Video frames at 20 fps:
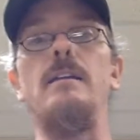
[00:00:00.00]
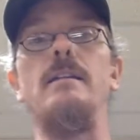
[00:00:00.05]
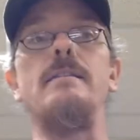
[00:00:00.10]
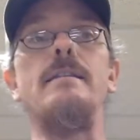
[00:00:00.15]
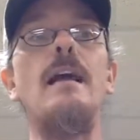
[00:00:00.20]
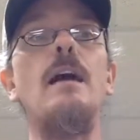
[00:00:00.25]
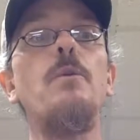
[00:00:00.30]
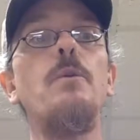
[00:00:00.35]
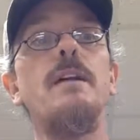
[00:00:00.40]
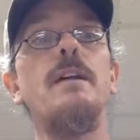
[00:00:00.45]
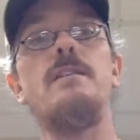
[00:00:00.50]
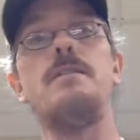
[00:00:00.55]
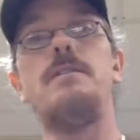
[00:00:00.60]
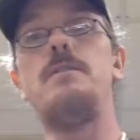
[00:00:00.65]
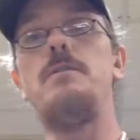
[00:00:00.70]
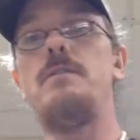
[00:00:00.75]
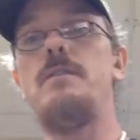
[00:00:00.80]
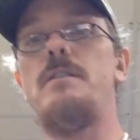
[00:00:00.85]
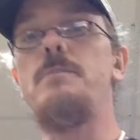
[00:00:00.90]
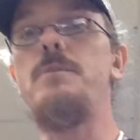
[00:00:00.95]
Now we get
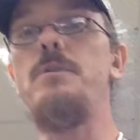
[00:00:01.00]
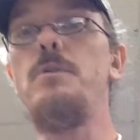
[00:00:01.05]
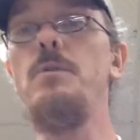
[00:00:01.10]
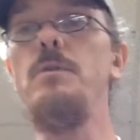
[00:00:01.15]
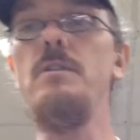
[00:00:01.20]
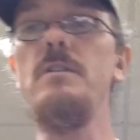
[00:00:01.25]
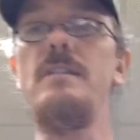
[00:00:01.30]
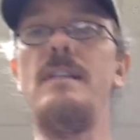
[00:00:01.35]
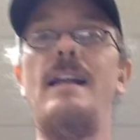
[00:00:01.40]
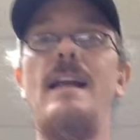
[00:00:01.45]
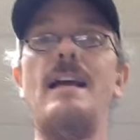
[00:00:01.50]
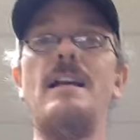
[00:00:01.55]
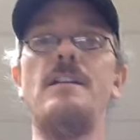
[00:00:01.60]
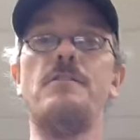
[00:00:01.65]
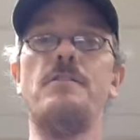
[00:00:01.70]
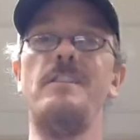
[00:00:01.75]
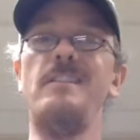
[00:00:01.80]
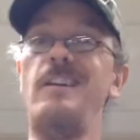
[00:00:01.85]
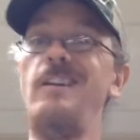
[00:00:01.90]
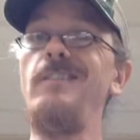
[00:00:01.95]
to some tools that
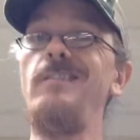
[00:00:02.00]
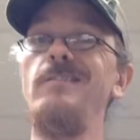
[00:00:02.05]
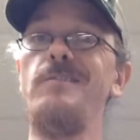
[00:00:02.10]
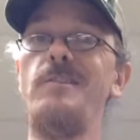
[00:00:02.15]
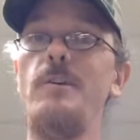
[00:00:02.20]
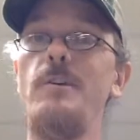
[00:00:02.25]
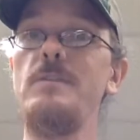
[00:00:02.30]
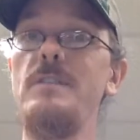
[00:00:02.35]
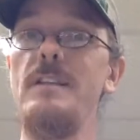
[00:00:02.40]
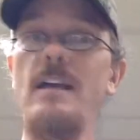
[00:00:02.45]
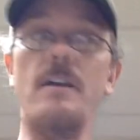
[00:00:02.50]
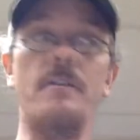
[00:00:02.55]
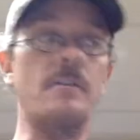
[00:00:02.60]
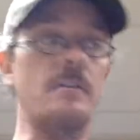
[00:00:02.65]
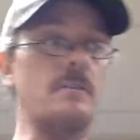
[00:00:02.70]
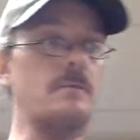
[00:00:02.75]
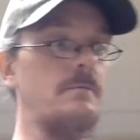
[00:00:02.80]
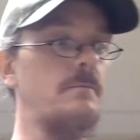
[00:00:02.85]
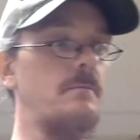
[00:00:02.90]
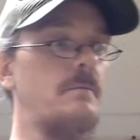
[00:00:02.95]
actually all go together,
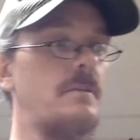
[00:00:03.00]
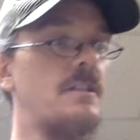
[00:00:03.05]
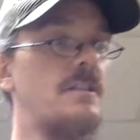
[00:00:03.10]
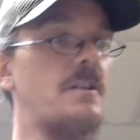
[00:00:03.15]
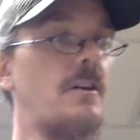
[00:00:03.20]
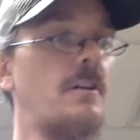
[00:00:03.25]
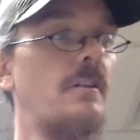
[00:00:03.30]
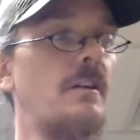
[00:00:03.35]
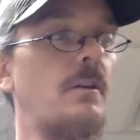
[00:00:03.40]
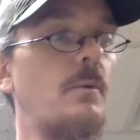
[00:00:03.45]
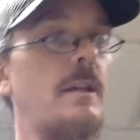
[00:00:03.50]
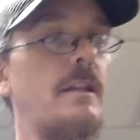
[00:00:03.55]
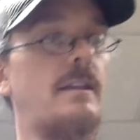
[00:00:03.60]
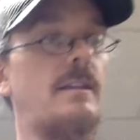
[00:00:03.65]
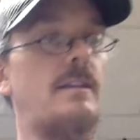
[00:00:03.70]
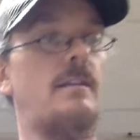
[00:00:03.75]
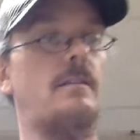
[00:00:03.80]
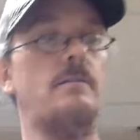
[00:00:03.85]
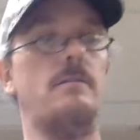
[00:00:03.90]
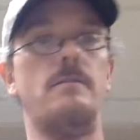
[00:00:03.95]
starting with
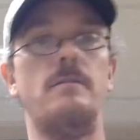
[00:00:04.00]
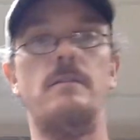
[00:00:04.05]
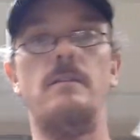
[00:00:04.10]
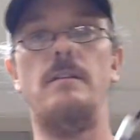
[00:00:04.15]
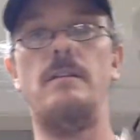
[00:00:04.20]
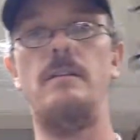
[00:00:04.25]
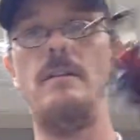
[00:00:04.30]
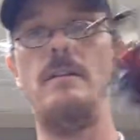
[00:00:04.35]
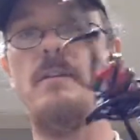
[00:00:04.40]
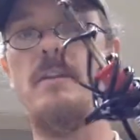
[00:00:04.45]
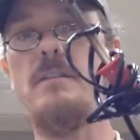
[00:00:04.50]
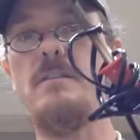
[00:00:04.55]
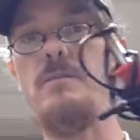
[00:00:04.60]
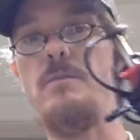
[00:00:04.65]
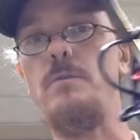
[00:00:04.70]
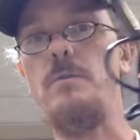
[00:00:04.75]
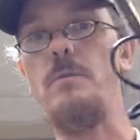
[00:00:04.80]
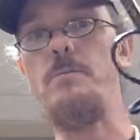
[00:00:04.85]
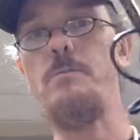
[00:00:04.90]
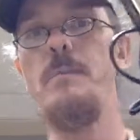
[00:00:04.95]
this
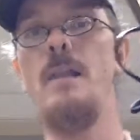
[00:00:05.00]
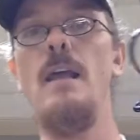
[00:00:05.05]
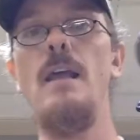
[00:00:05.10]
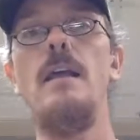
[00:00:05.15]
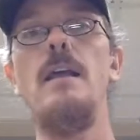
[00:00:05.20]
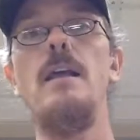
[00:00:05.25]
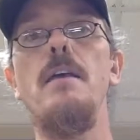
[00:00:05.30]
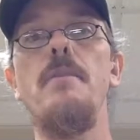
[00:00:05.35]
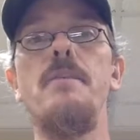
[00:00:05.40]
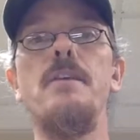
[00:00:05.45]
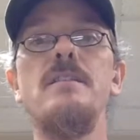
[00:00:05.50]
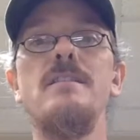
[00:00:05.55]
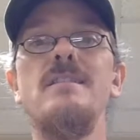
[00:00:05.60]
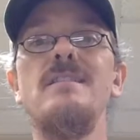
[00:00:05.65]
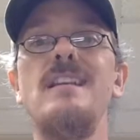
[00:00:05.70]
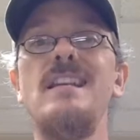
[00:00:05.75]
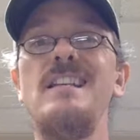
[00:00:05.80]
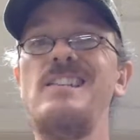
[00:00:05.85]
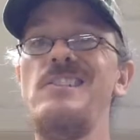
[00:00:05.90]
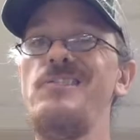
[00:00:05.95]
tool. This
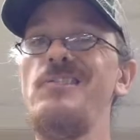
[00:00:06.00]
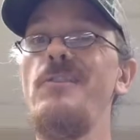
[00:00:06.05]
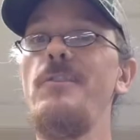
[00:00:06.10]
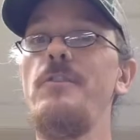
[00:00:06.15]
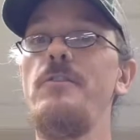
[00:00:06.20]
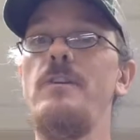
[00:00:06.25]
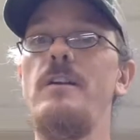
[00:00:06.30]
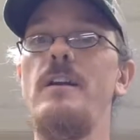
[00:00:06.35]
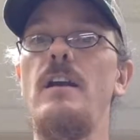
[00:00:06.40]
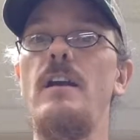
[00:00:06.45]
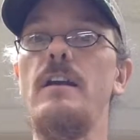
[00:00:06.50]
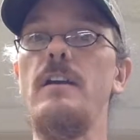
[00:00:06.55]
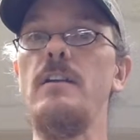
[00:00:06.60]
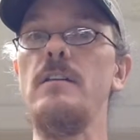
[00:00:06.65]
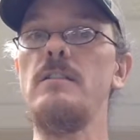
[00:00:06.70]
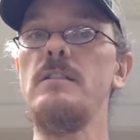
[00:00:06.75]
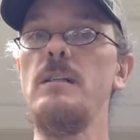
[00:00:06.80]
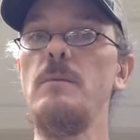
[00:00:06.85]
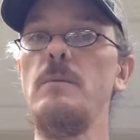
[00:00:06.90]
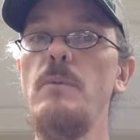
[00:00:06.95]
is a soldering iron.
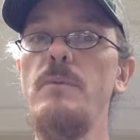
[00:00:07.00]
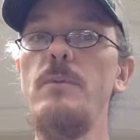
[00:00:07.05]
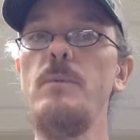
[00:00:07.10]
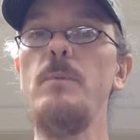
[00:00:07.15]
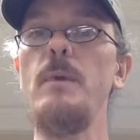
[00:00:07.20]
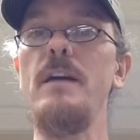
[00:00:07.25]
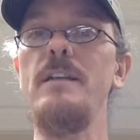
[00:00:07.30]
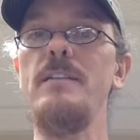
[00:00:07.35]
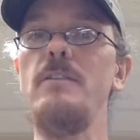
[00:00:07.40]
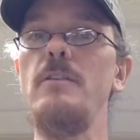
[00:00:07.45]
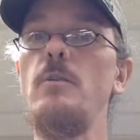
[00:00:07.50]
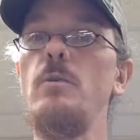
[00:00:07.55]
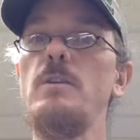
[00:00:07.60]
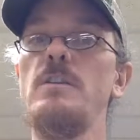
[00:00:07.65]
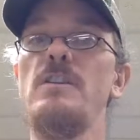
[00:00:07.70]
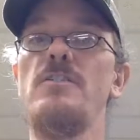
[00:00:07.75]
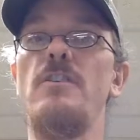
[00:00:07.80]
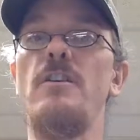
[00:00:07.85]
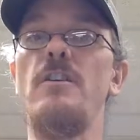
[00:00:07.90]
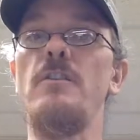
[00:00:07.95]
Some of you might know what
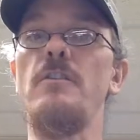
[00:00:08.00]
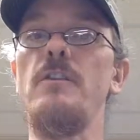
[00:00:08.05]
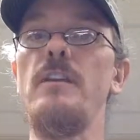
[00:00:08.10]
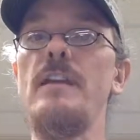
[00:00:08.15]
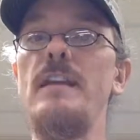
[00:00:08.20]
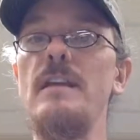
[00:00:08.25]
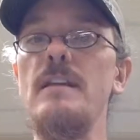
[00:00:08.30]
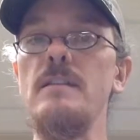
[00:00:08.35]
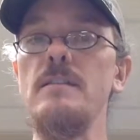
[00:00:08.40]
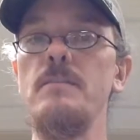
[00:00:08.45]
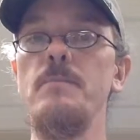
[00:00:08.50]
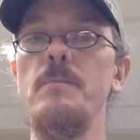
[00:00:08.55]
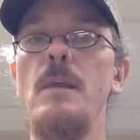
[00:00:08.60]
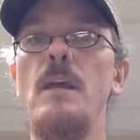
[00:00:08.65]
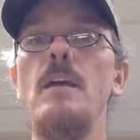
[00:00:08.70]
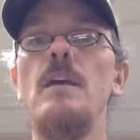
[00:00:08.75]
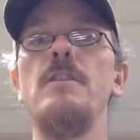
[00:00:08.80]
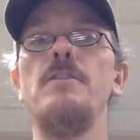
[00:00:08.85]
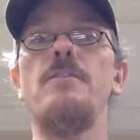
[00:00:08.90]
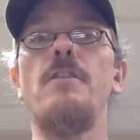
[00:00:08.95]
soldering is.
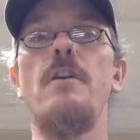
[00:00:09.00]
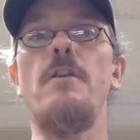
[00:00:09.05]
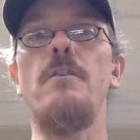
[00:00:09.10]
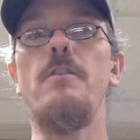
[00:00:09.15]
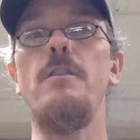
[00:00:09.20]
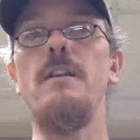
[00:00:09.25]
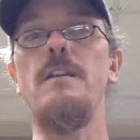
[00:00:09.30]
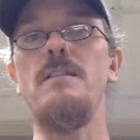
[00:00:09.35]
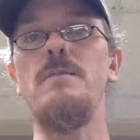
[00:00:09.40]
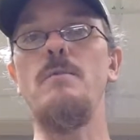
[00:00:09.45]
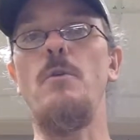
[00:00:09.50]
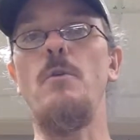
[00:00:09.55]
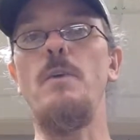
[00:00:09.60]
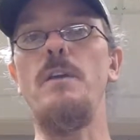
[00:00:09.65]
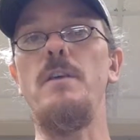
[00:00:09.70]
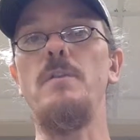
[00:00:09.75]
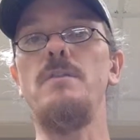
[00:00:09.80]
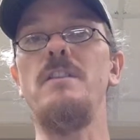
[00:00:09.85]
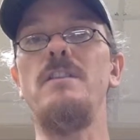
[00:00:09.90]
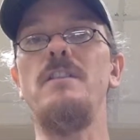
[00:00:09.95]
Soldering is what we
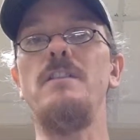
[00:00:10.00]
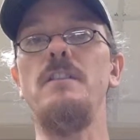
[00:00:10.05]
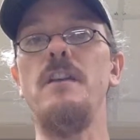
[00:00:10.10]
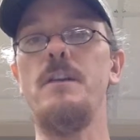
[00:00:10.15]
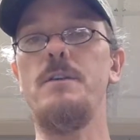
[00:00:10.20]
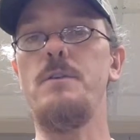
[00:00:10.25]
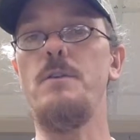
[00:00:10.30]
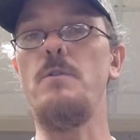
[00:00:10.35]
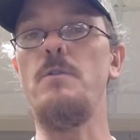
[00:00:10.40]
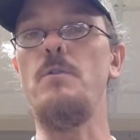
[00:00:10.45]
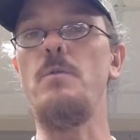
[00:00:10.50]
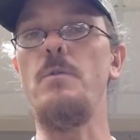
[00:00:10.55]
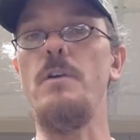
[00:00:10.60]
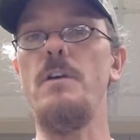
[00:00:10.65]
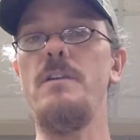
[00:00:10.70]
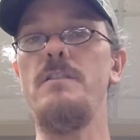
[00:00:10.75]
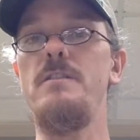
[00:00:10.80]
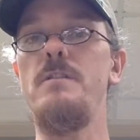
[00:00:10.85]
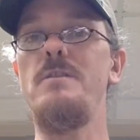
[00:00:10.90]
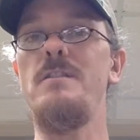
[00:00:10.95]
use in electrical
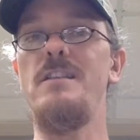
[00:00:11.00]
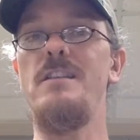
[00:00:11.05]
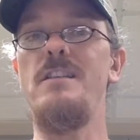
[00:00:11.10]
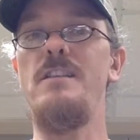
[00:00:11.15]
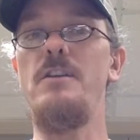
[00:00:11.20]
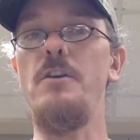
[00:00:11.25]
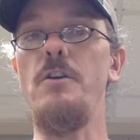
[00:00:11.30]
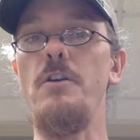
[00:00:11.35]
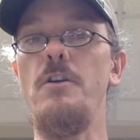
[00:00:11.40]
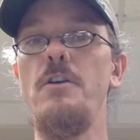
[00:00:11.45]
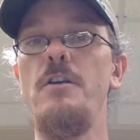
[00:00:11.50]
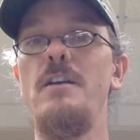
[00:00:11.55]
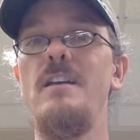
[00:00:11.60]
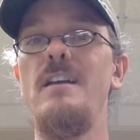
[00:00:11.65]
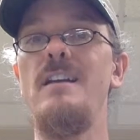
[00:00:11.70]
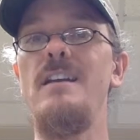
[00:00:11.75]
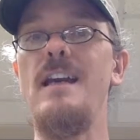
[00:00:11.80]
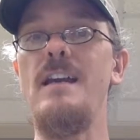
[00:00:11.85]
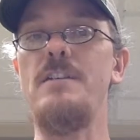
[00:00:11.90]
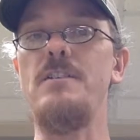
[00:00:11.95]
work to secure
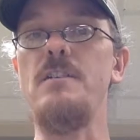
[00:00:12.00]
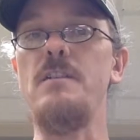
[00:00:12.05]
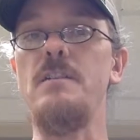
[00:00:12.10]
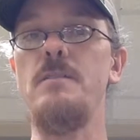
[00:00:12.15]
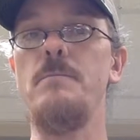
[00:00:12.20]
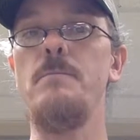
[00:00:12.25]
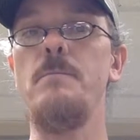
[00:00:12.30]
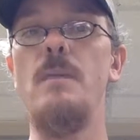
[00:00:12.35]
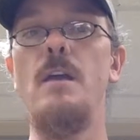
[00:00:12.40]
connections.